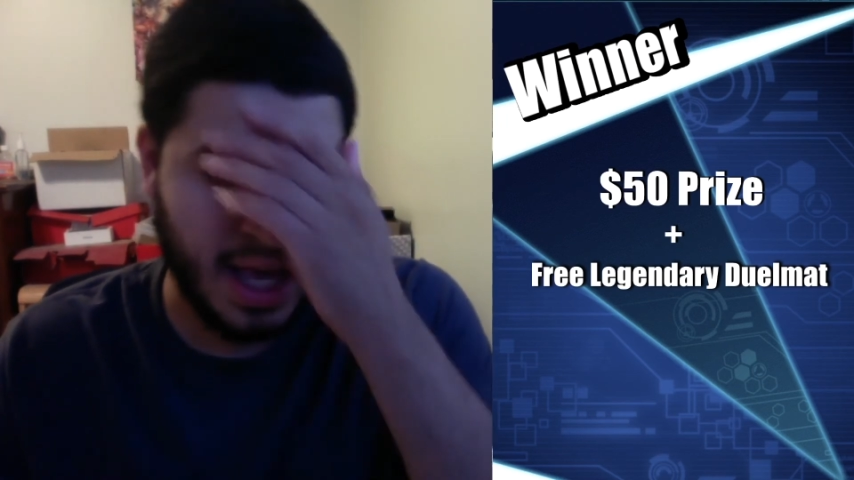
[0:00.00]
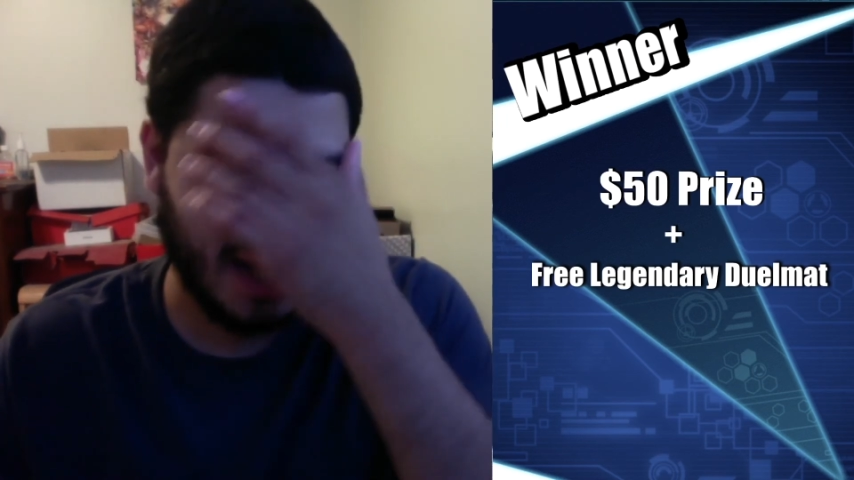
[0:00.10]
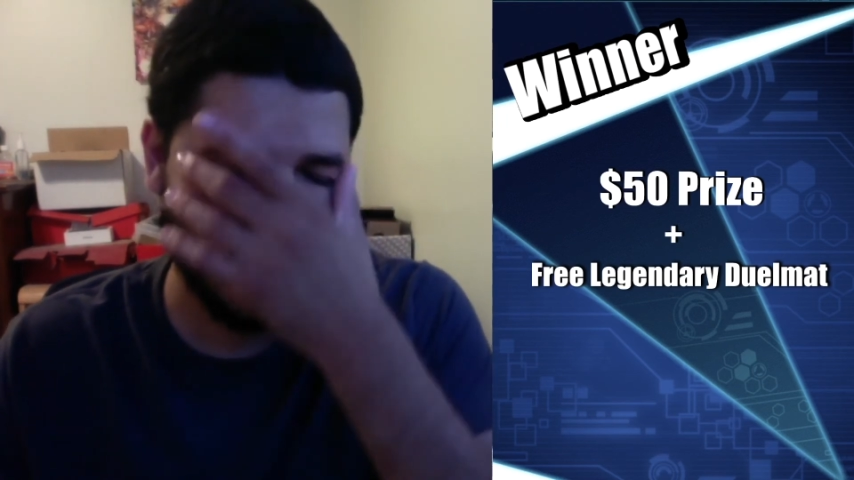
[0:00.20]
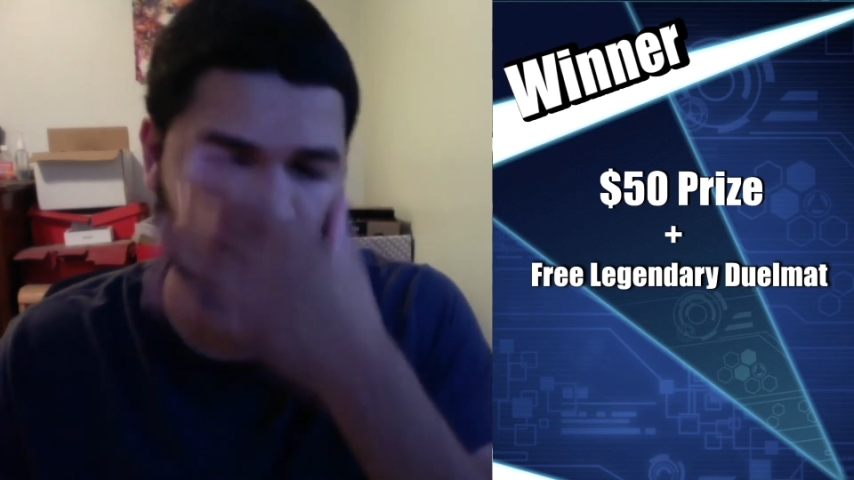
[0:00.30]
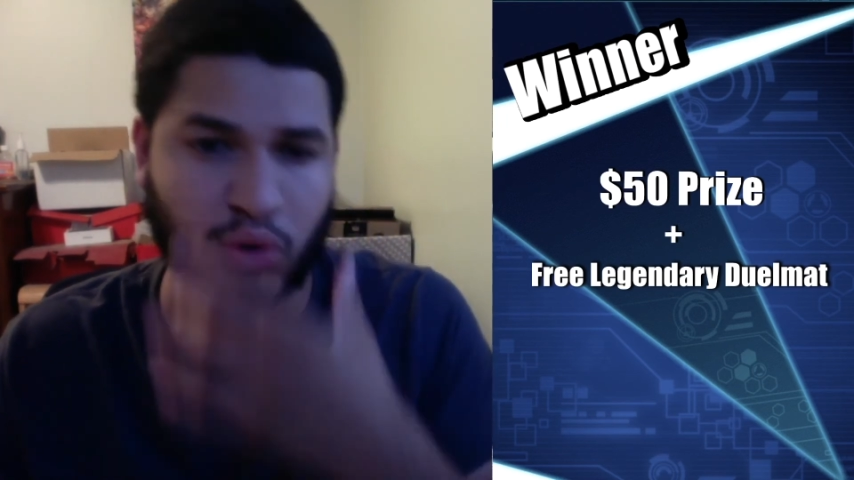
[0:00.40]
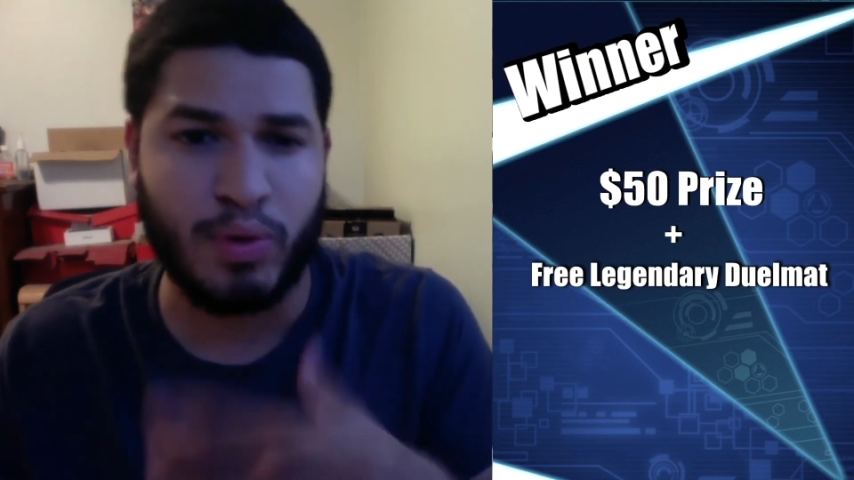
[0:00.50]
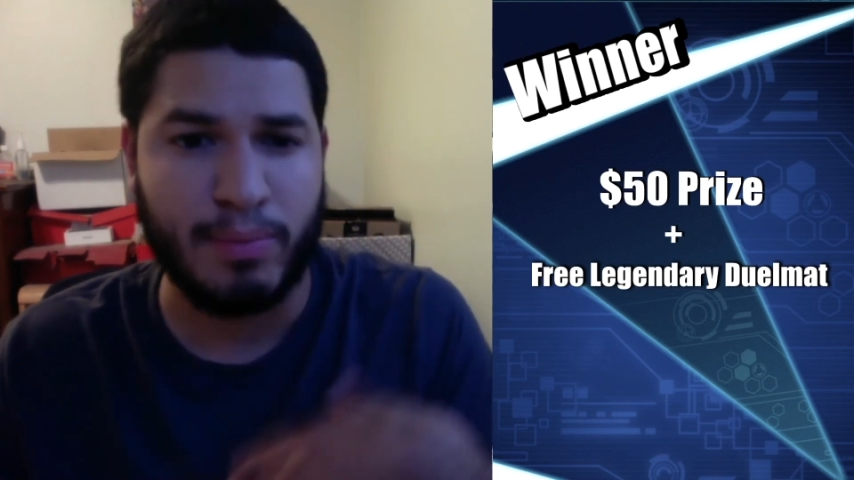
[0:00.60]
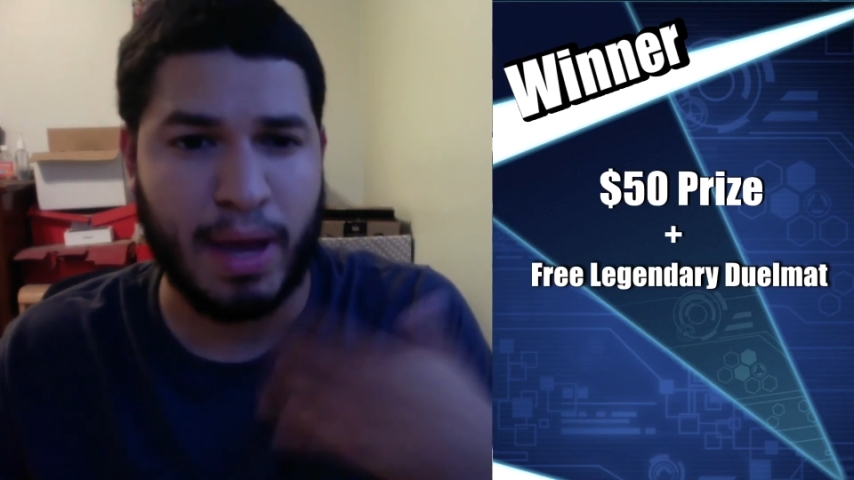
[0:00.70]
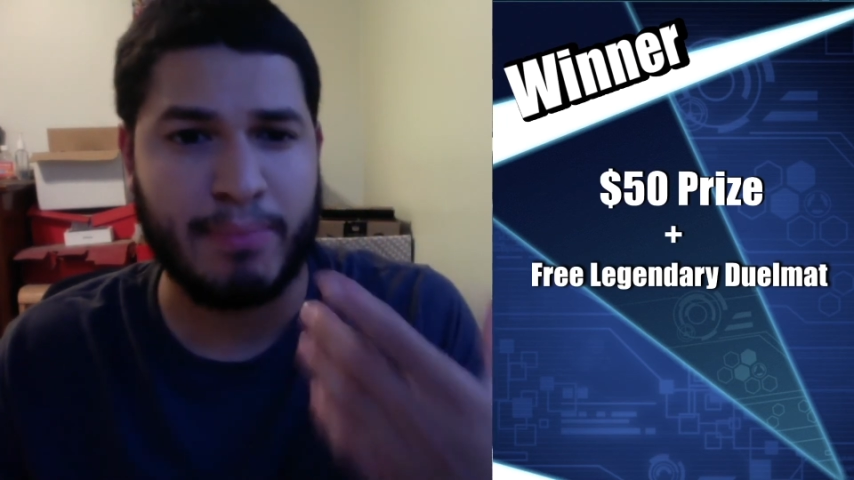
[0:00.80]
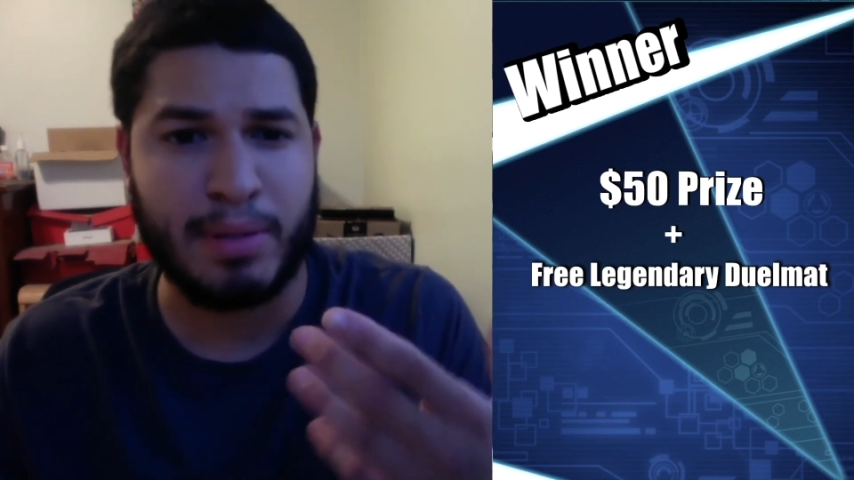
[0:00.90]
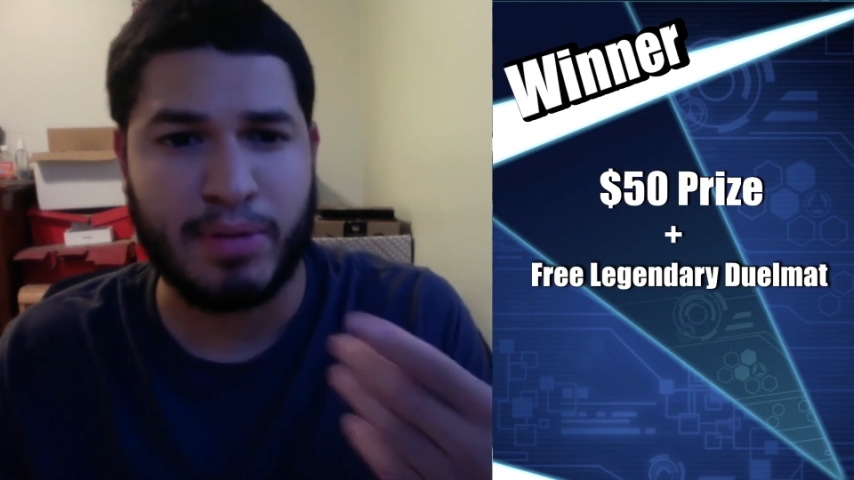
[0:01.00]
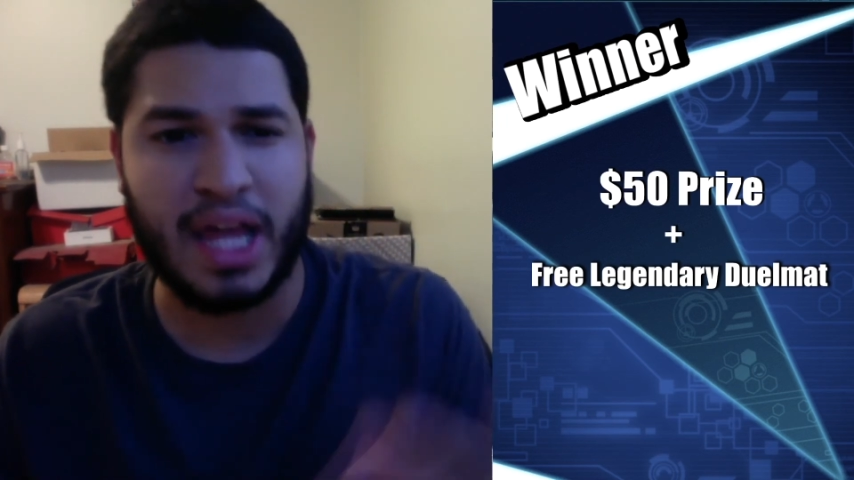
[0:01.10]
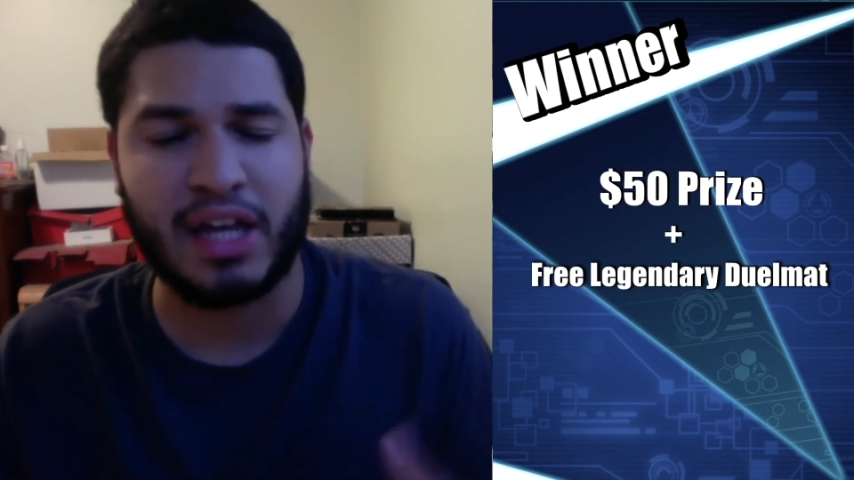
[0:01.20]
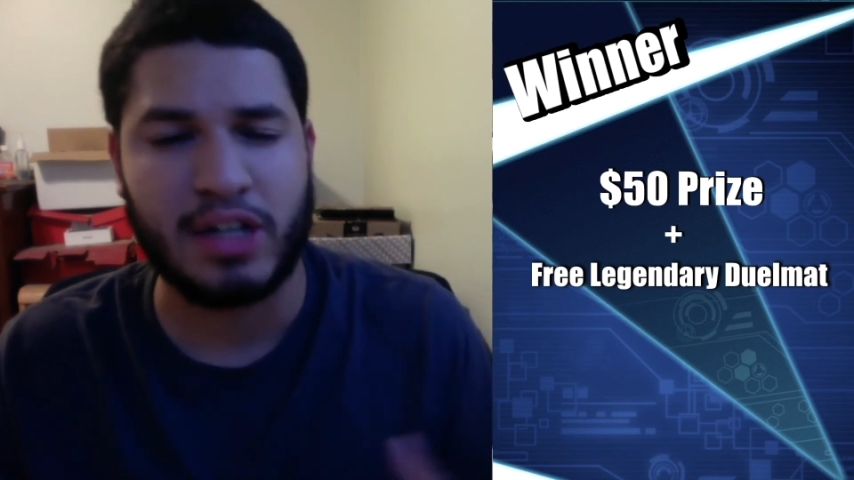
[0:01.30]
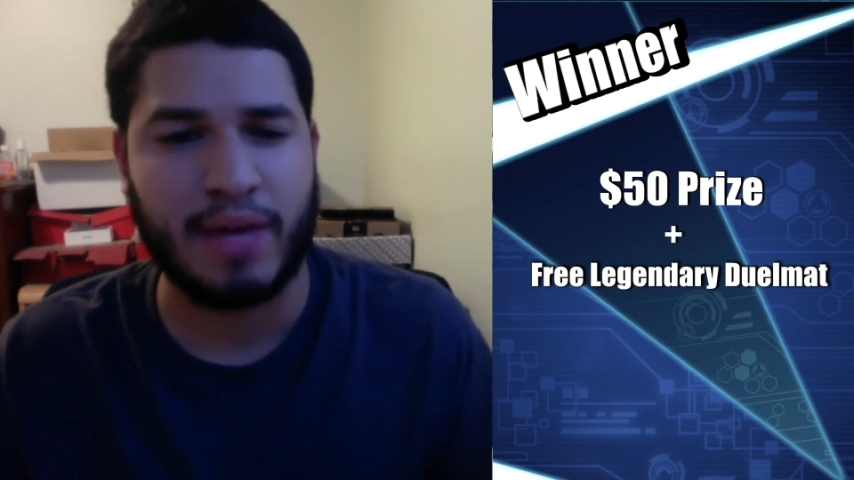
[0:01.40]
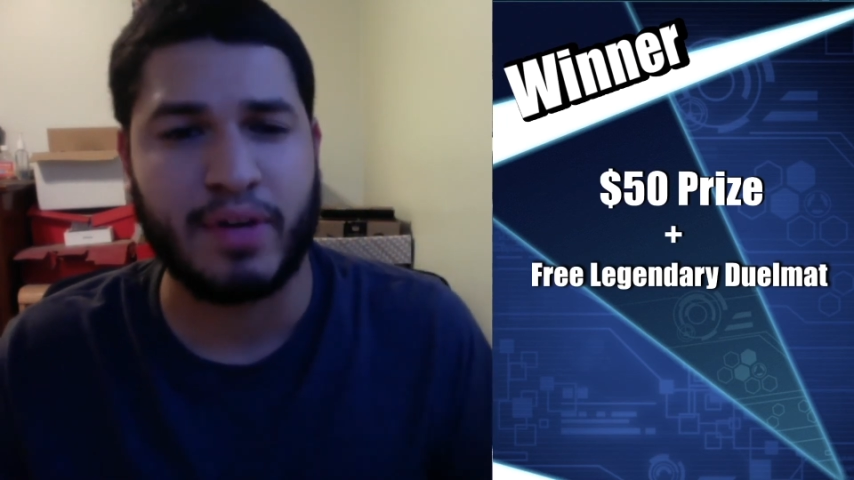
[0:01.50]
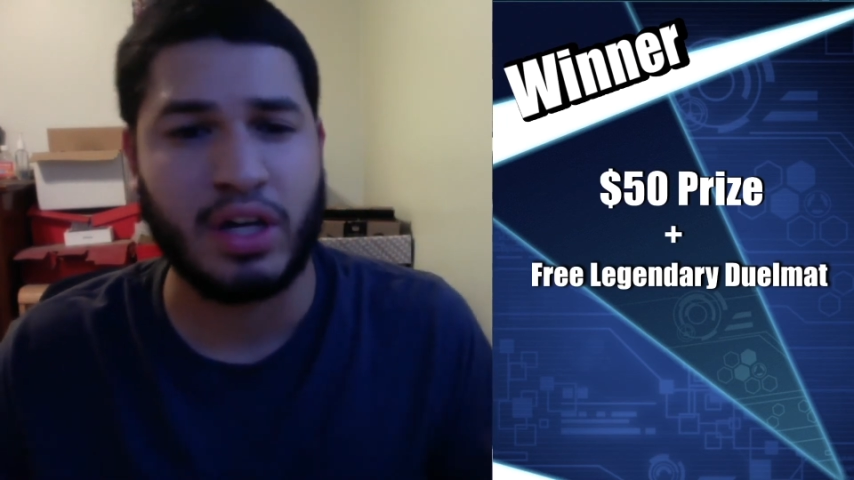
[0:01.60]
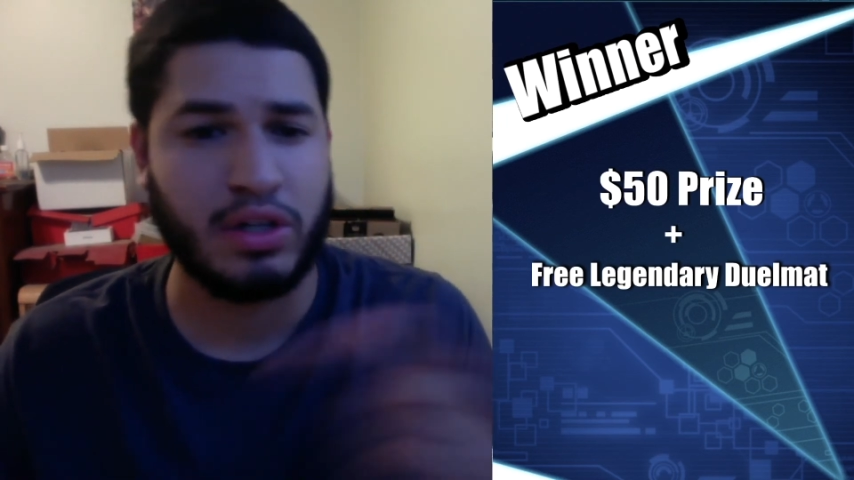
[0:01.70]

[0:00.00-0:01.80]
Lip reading: And also, we might be planning on having